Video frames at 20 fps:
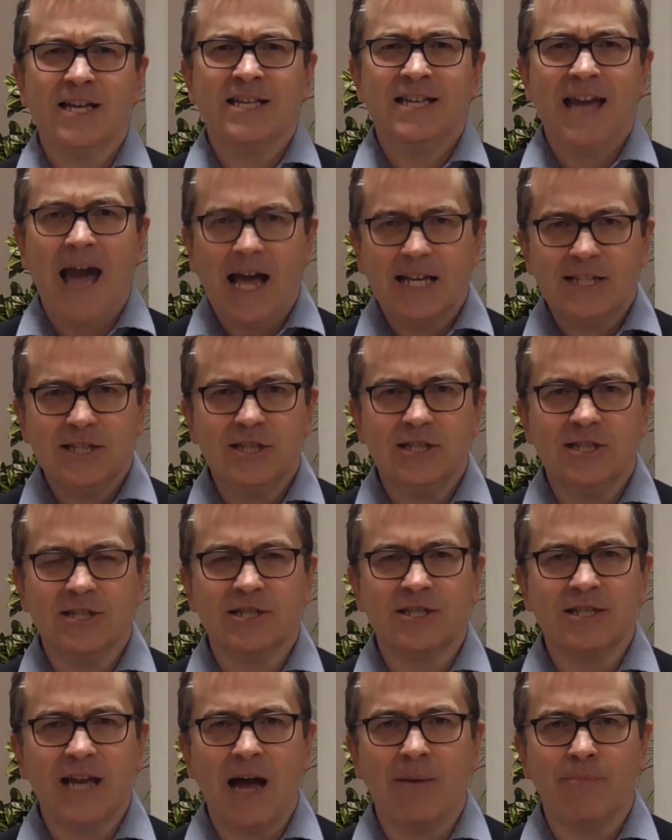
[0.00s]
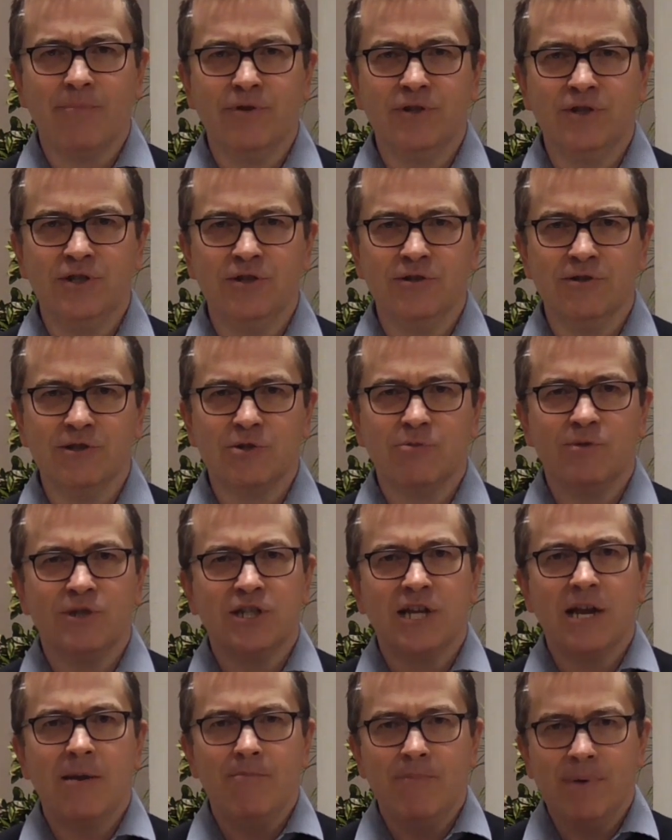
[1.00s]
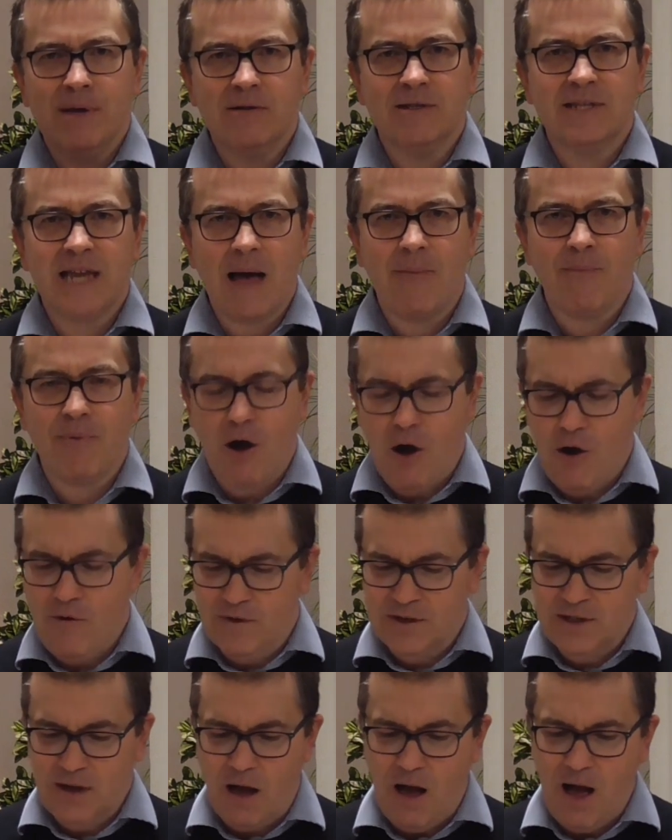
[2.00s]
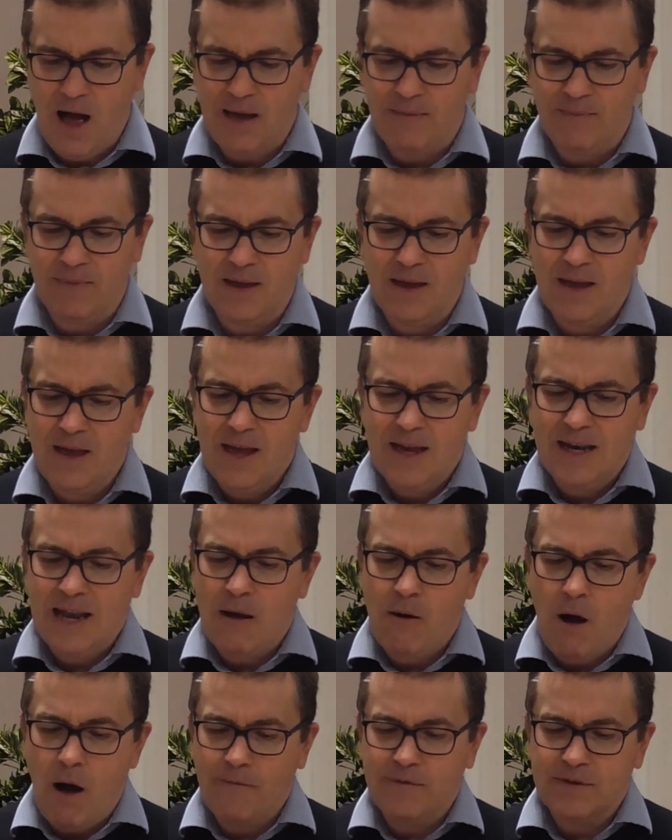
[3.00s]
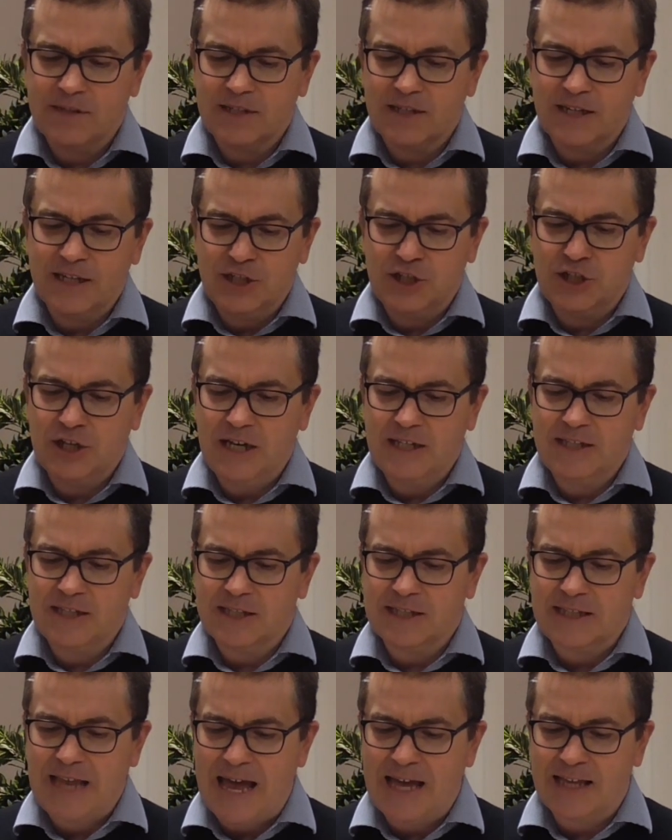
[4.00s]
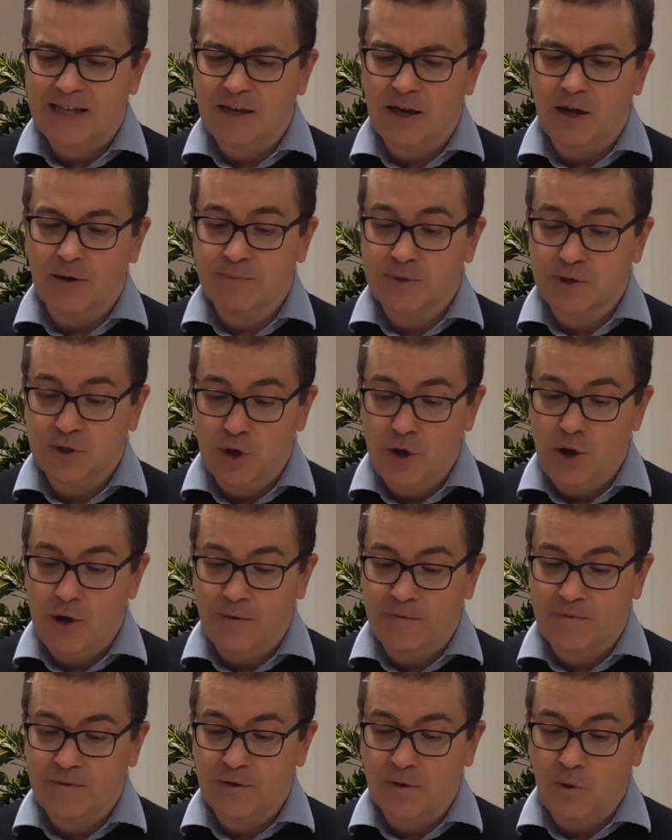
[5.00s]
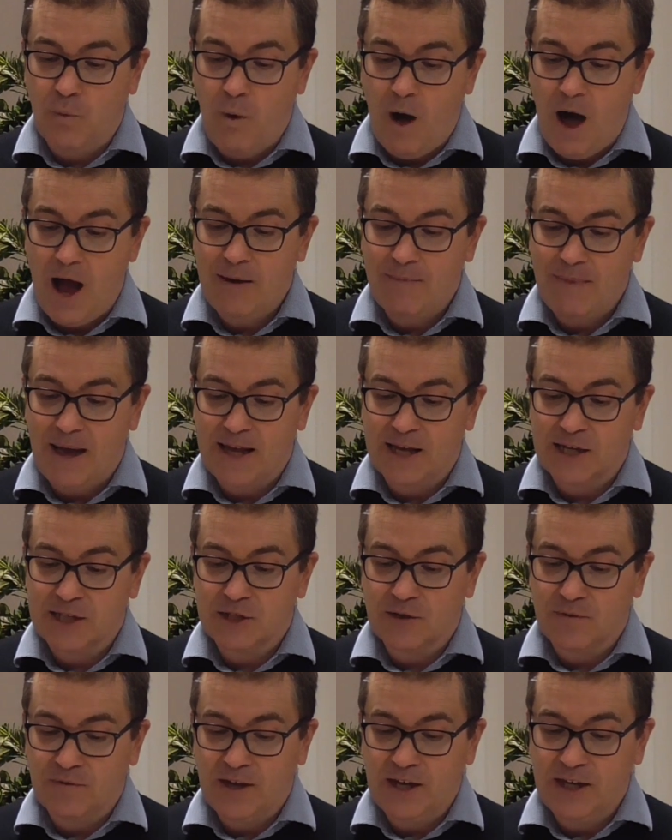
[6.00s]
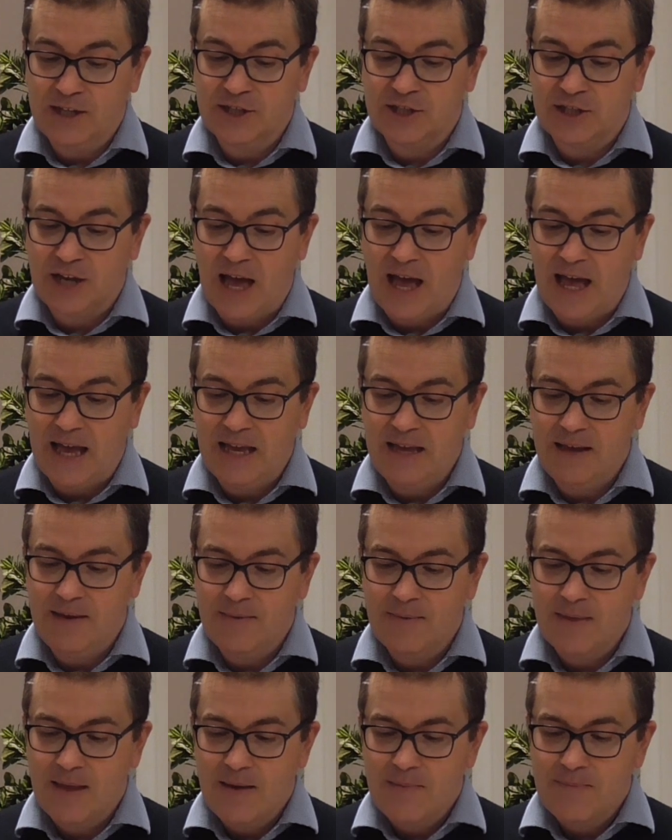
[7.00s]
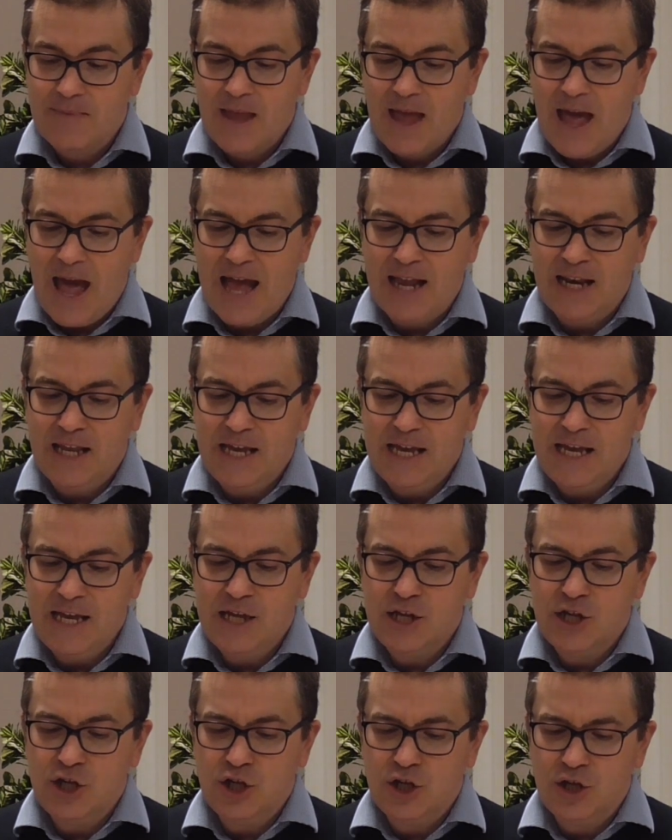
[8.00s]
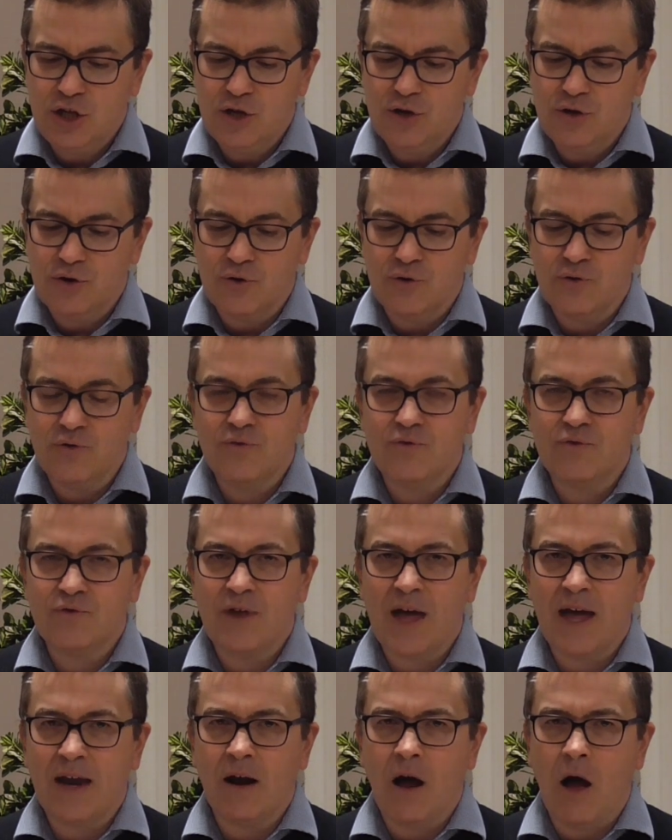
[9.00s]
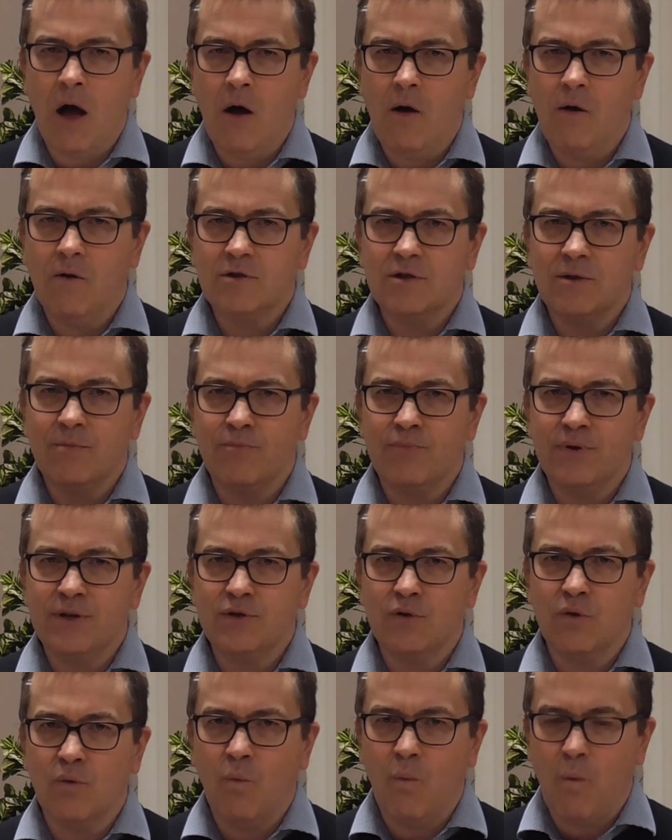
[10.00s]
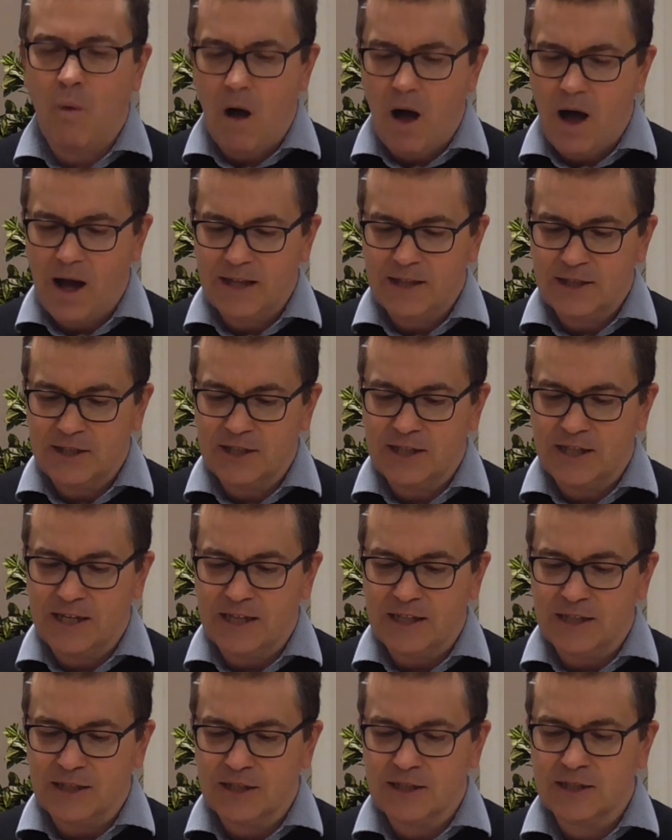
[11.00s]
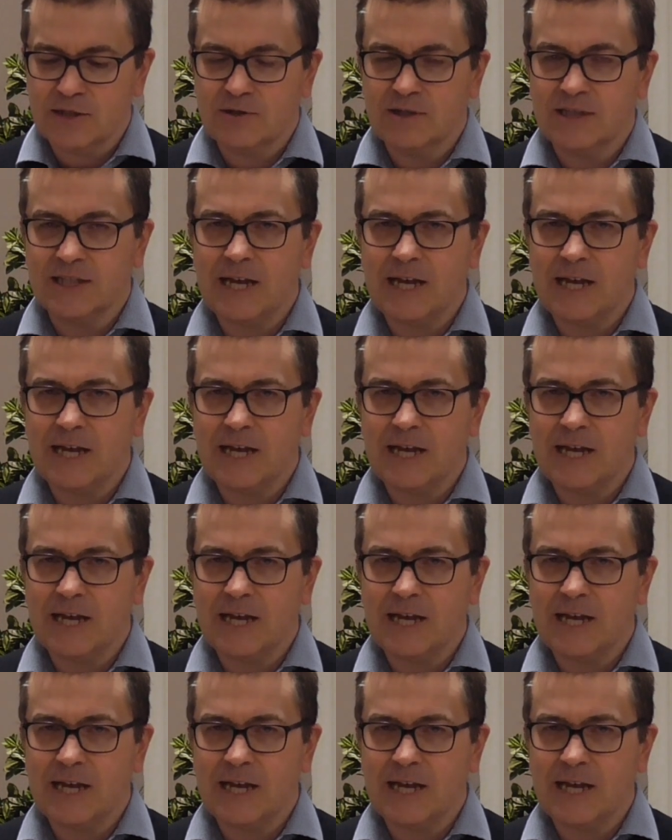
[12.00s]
Gases are produced which can build up over time. Now, obviously, Jesus had observed the winemakers of his day, and he knew that old and brittle wineskins could